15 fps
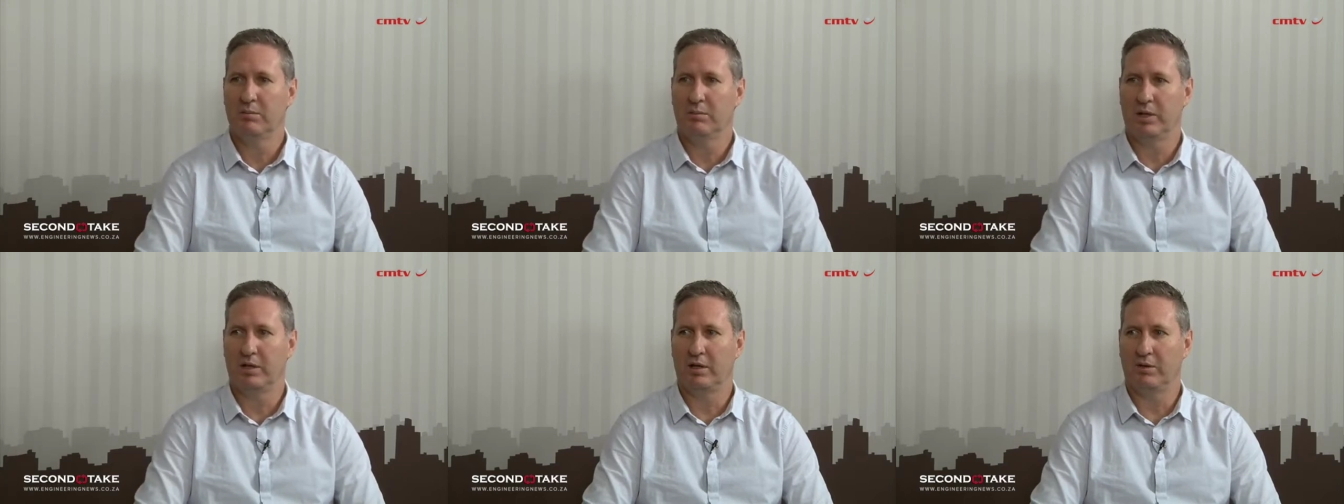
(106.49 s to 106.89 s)

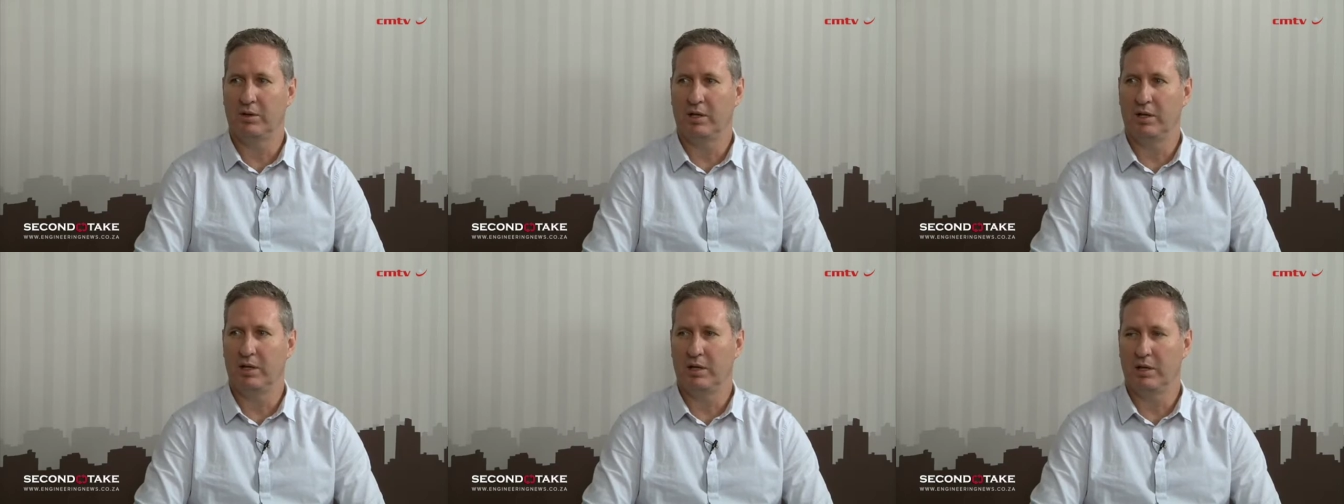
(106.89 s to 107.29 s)
But
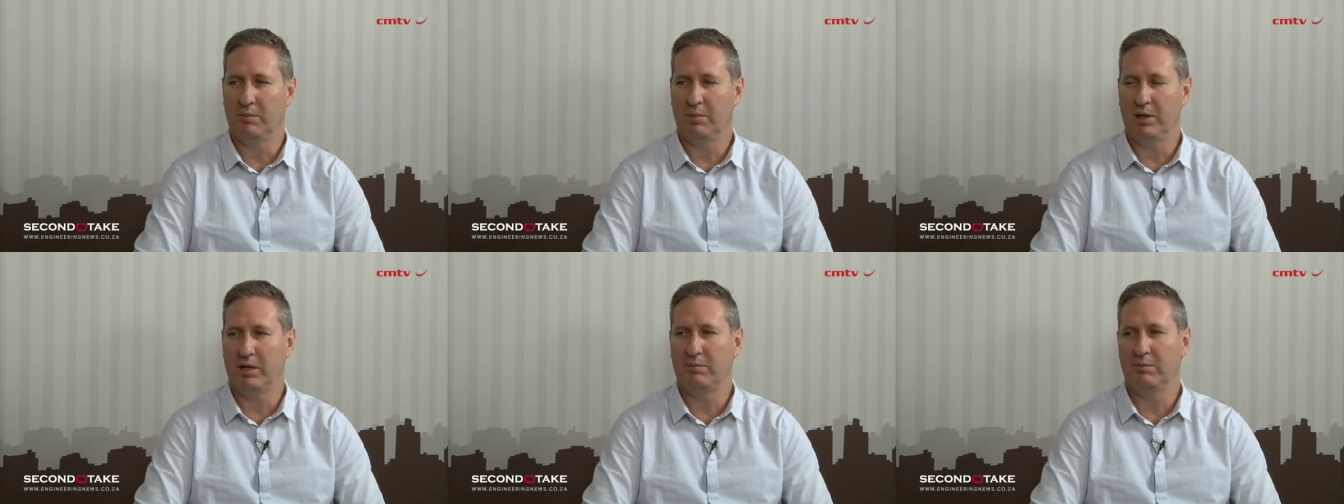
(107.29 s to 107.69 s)
the
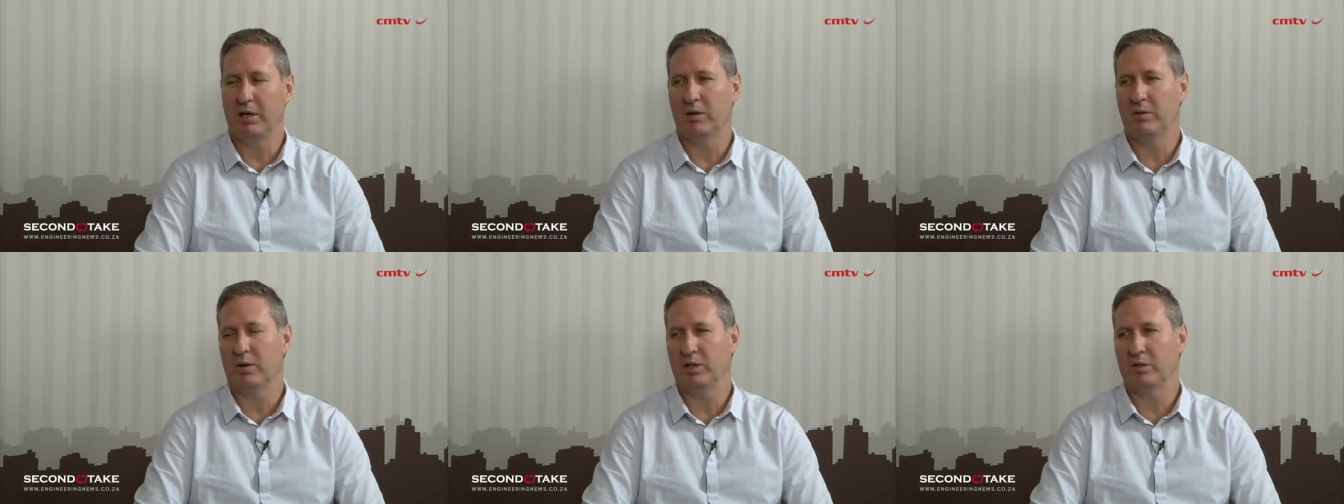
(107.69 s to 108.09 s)
big
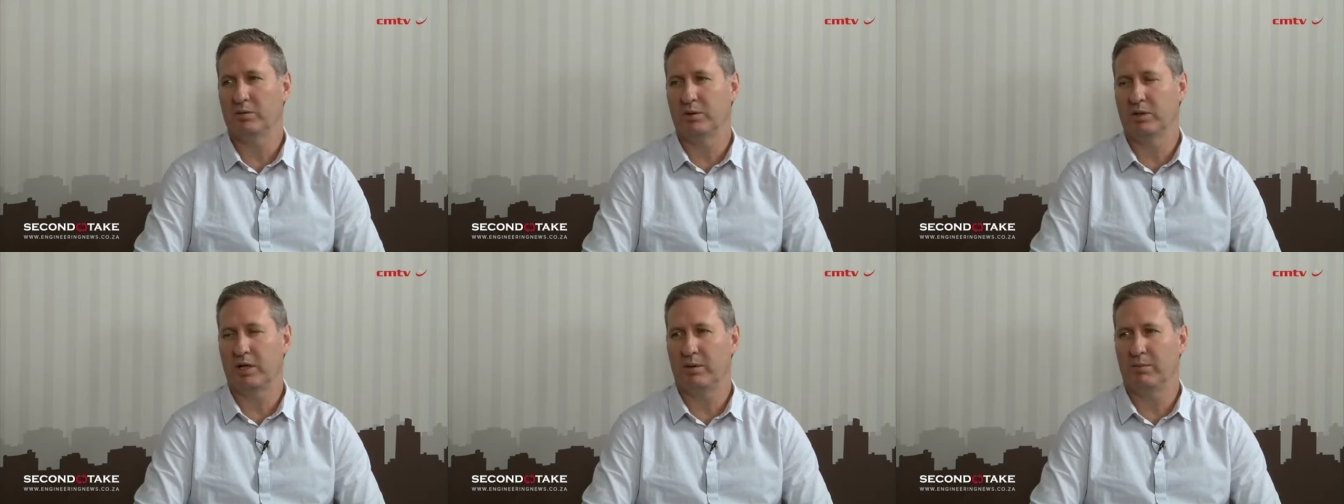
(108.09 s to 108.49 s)
megawatts
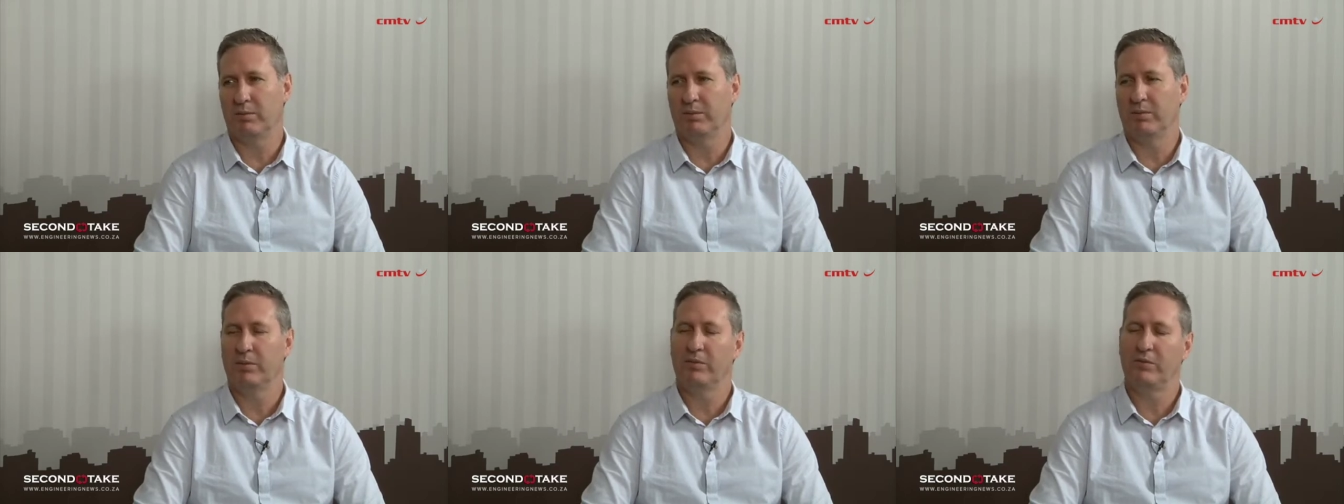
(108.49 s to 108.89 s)
would
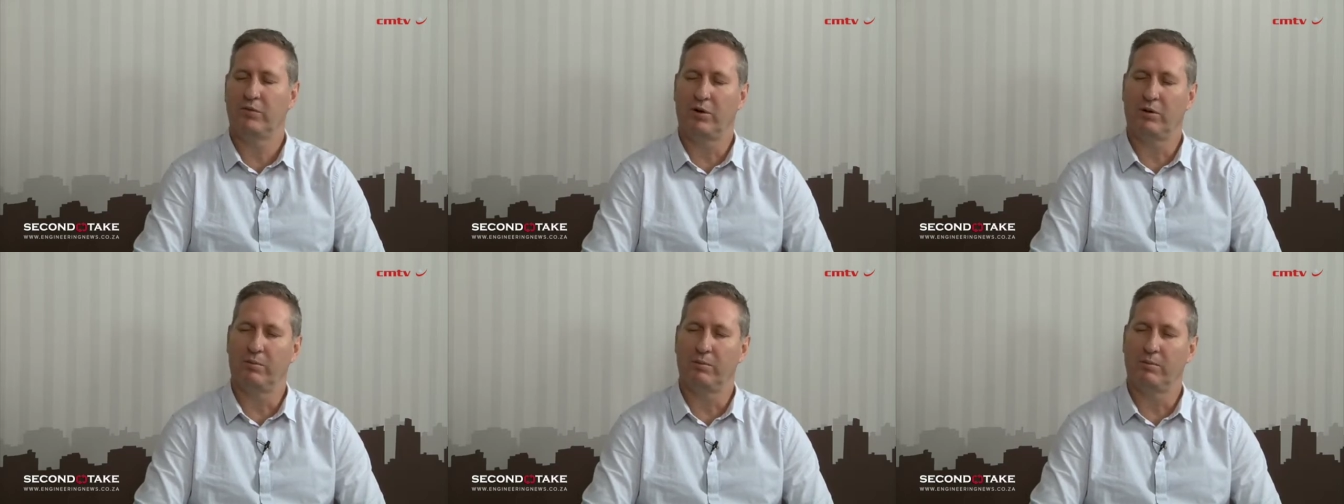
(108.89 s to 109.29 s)
come
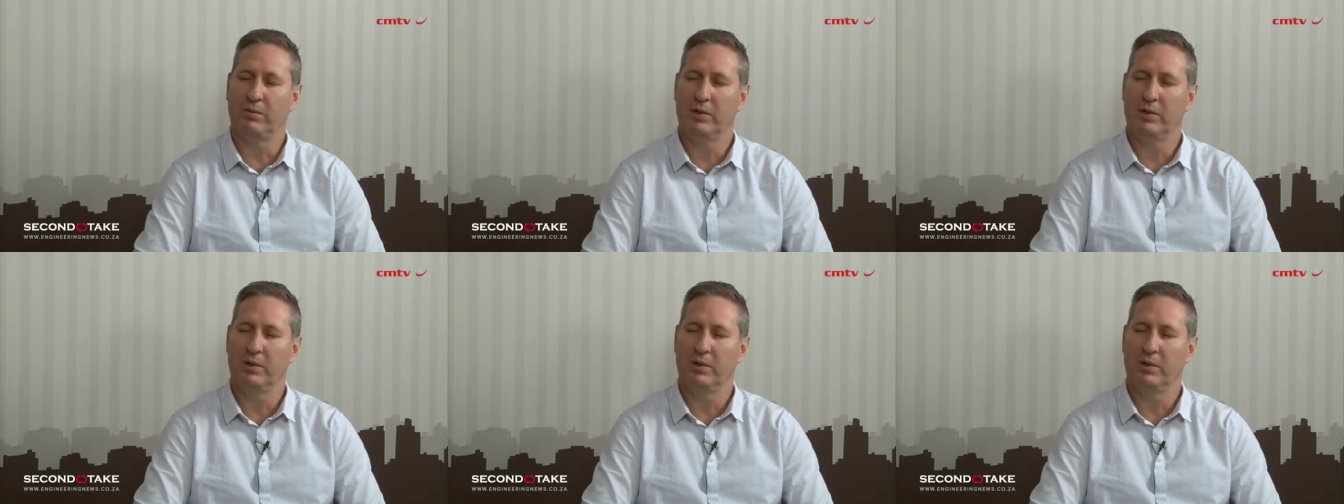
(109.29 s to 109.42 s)
from